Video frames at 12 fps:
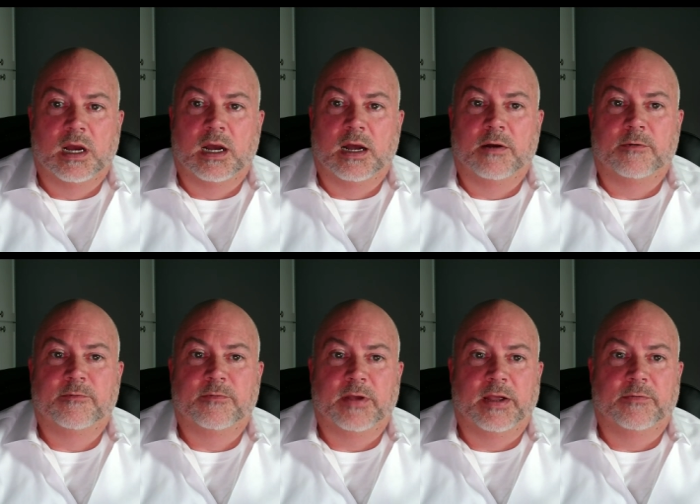uh,
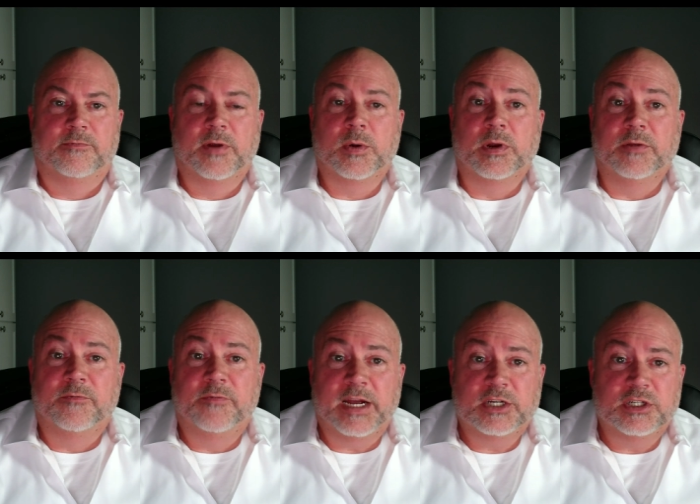f- frequent
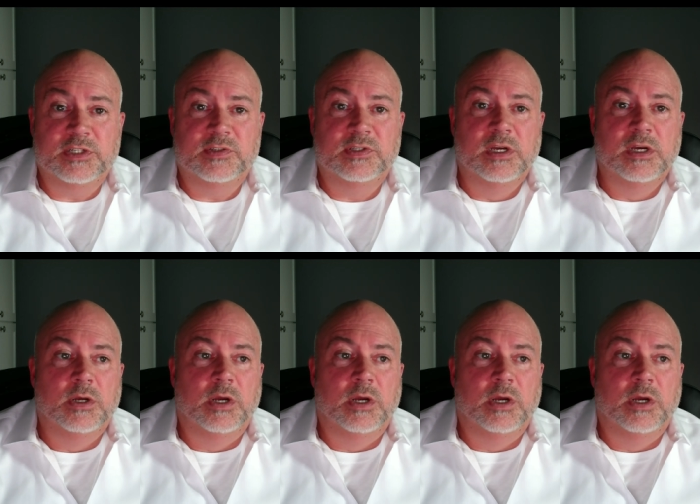infections,